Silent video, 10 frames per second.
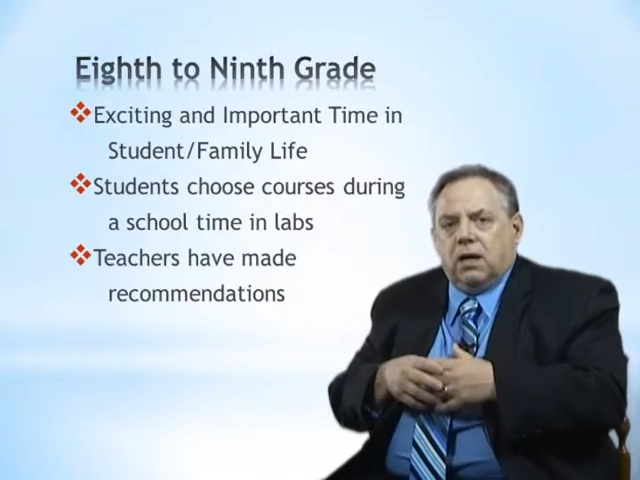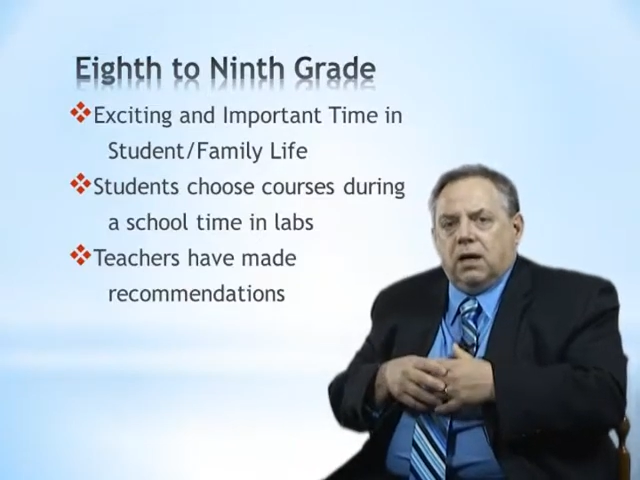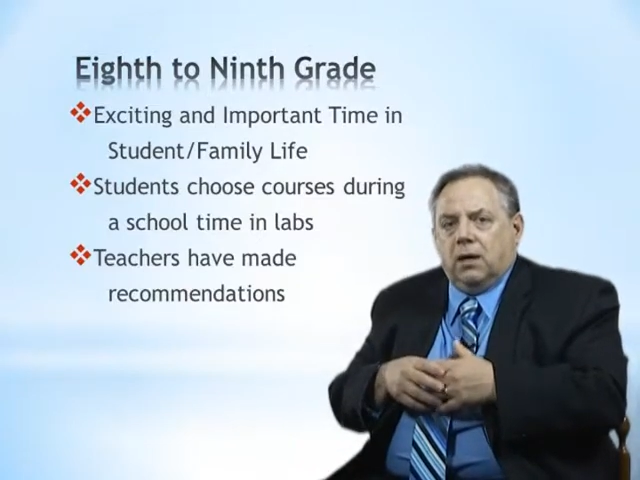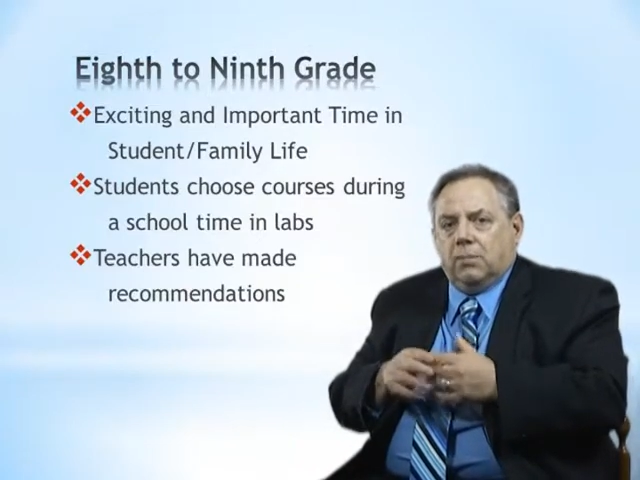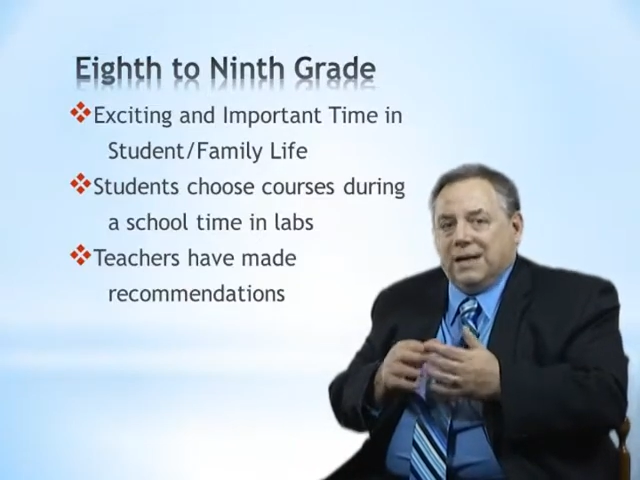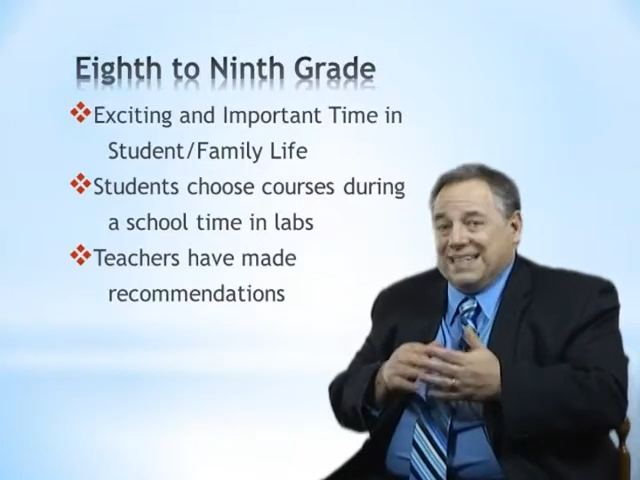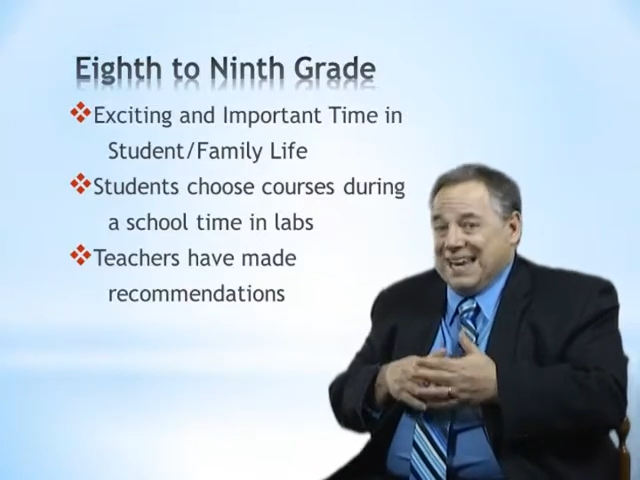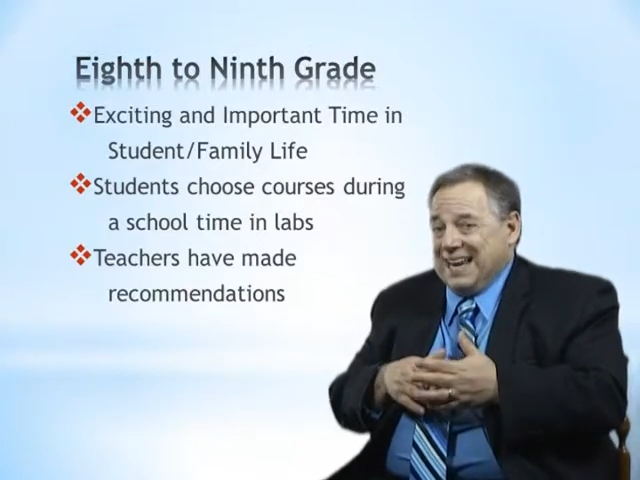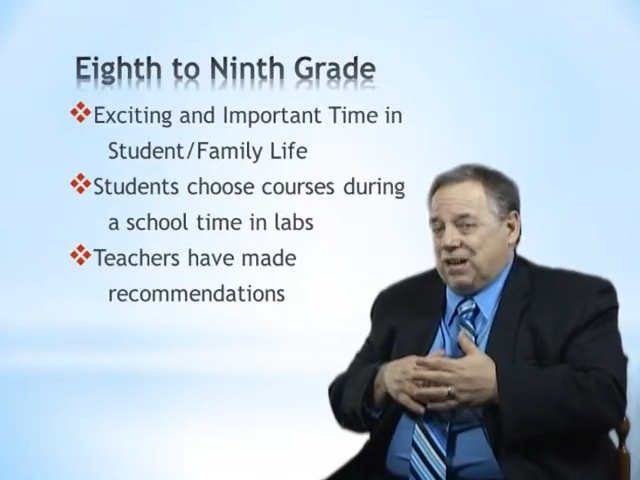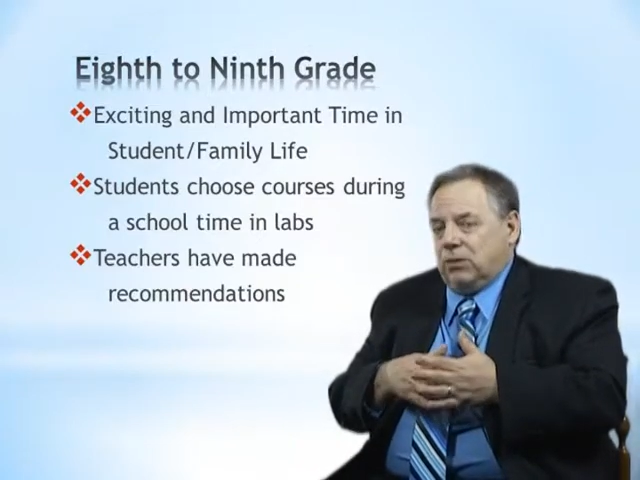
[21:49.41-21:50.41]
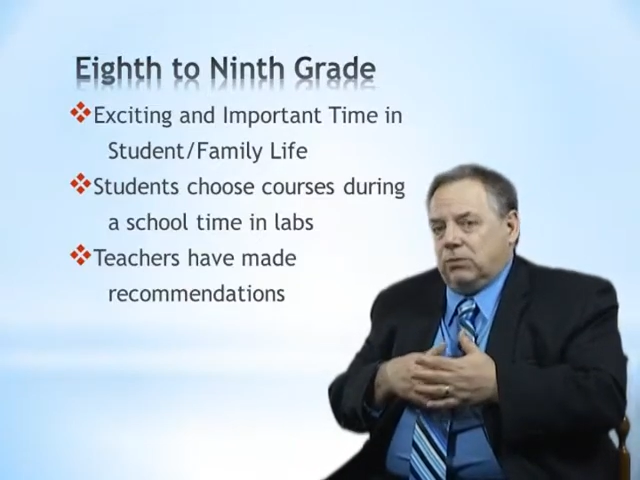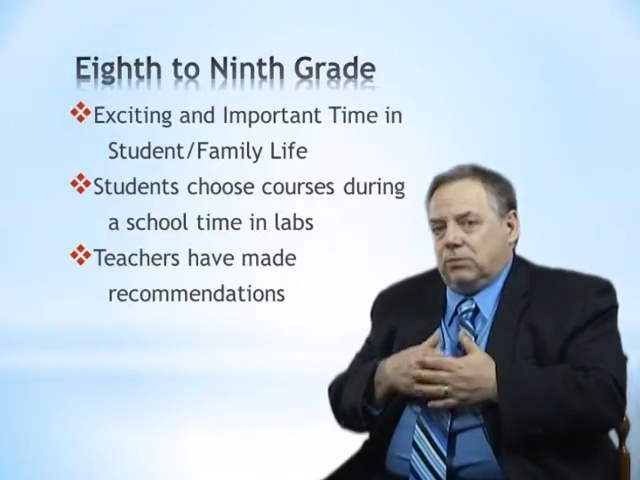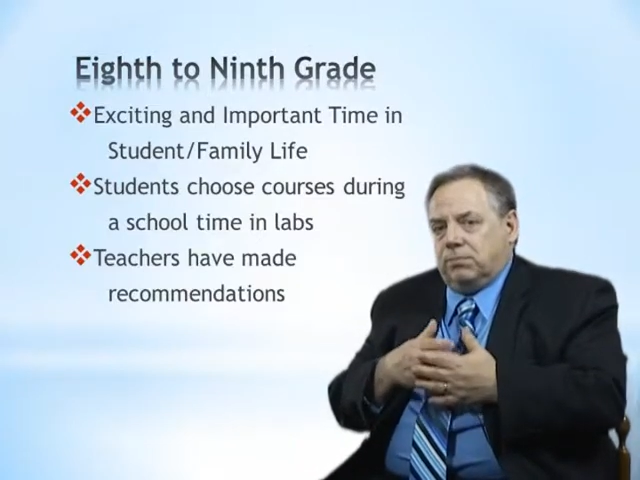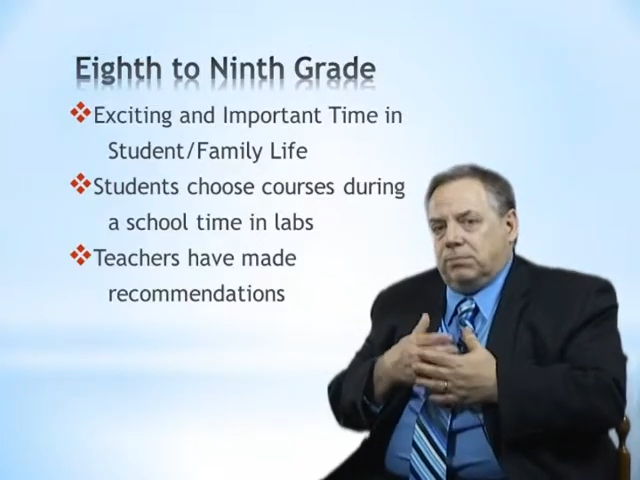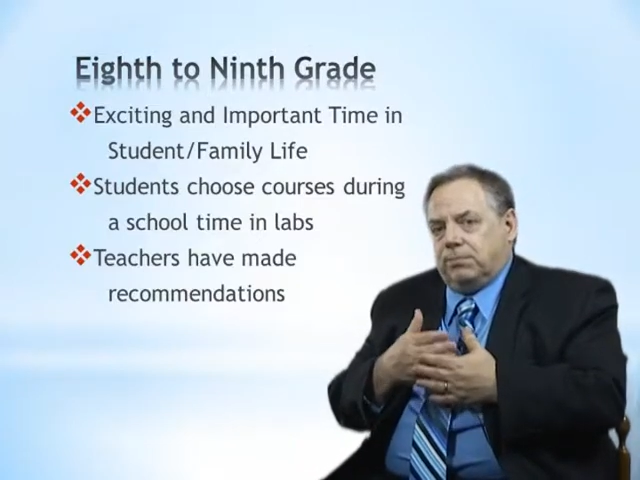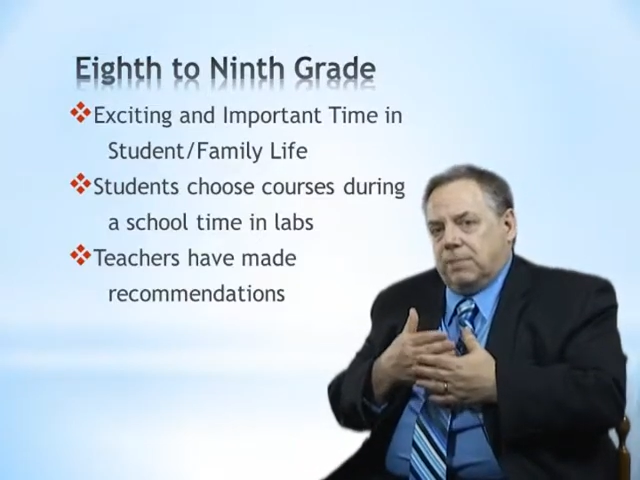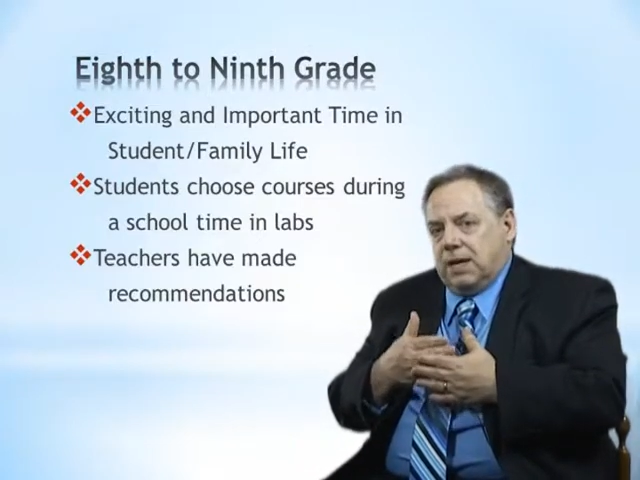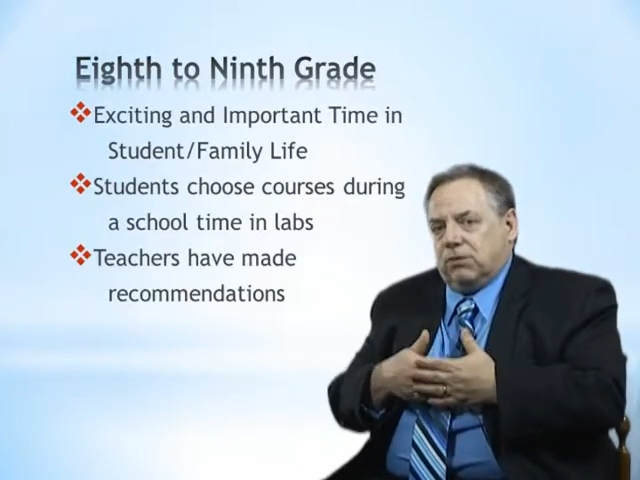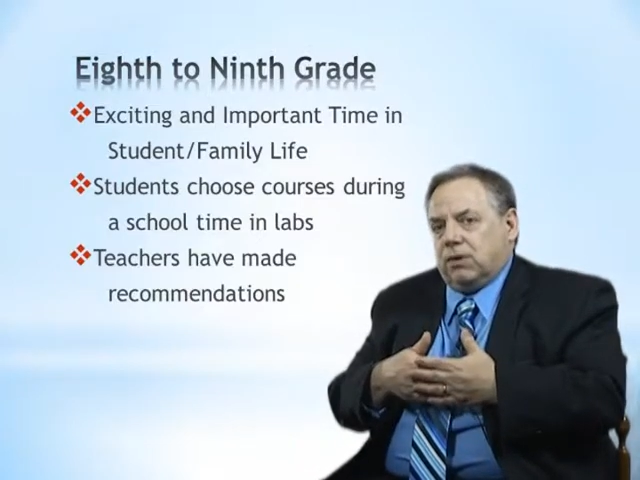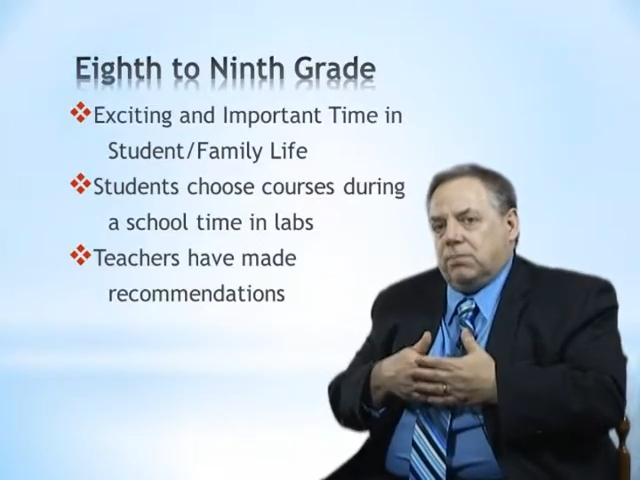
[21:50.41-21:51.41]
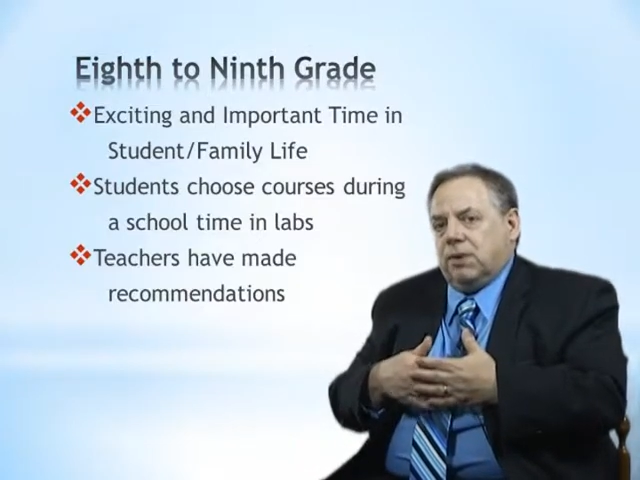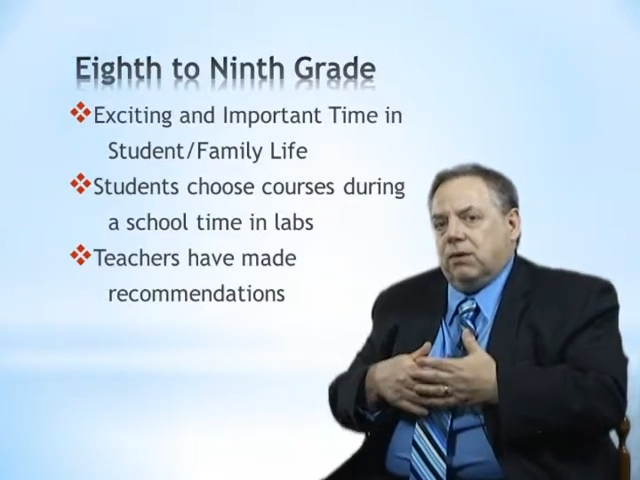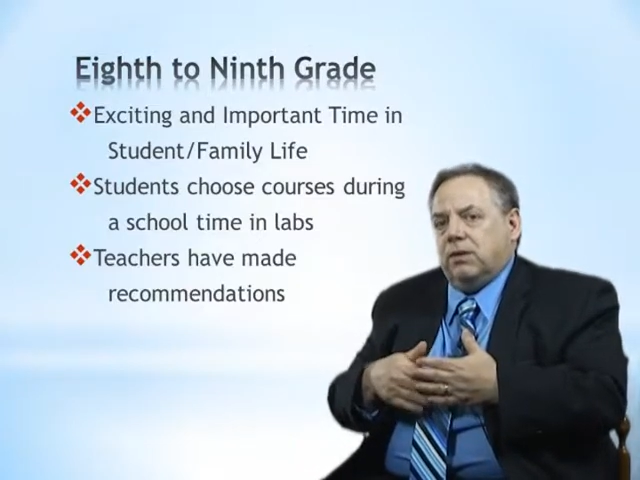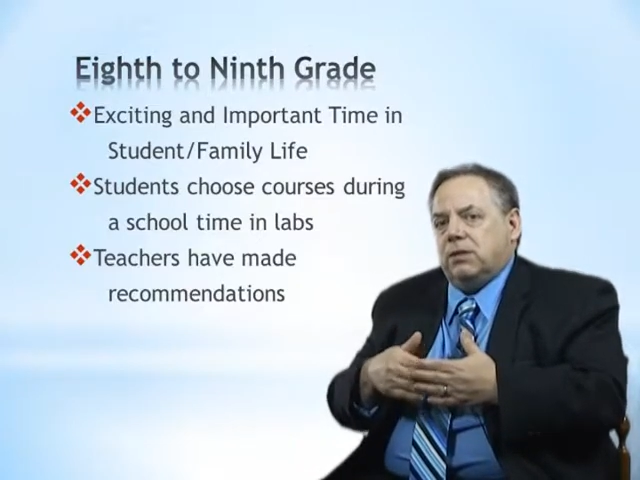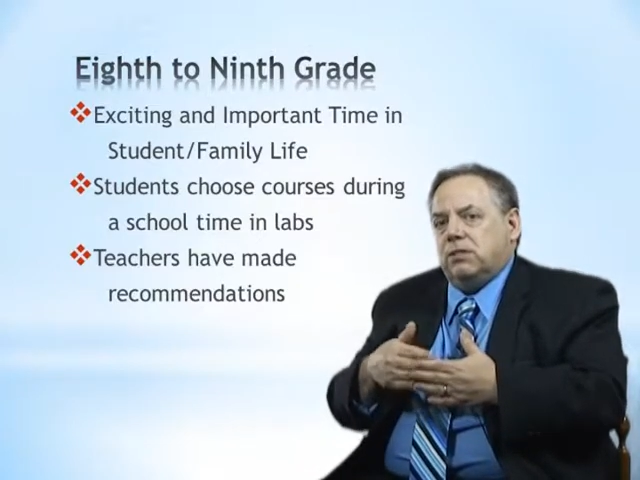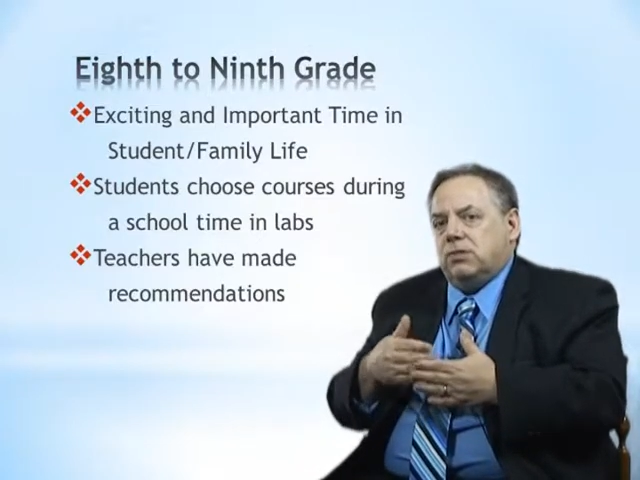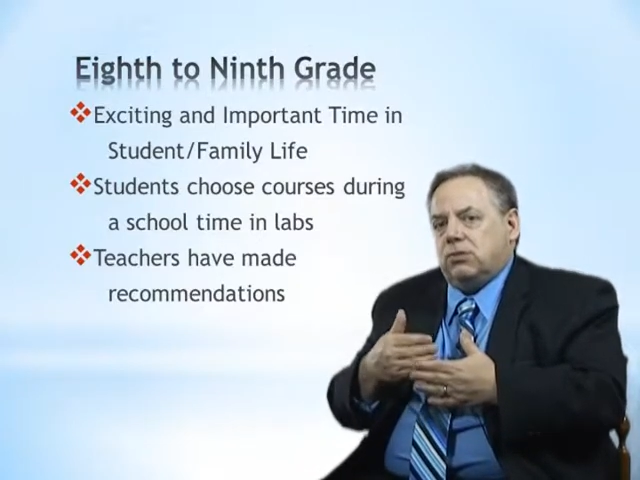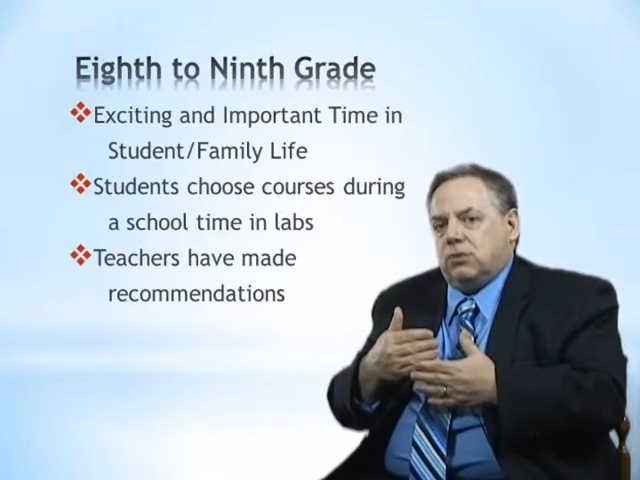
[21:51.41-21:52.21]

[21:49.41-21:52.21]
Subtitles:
By now, 8th grade parents